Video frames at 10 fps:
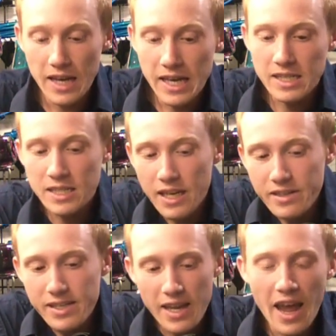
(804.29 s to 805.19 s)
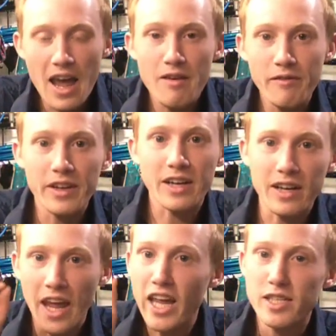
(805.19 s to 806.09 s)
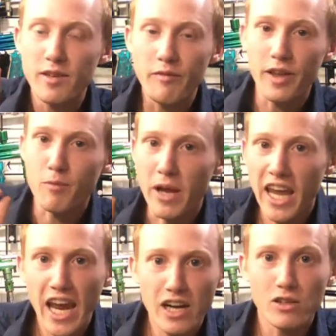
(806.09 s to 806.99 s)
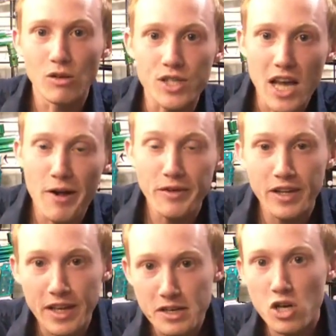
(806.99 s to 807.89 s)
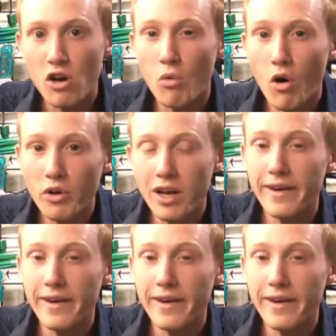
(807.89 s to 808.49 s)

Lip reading: It does have like a hint of like mechanical sound in that shot quality,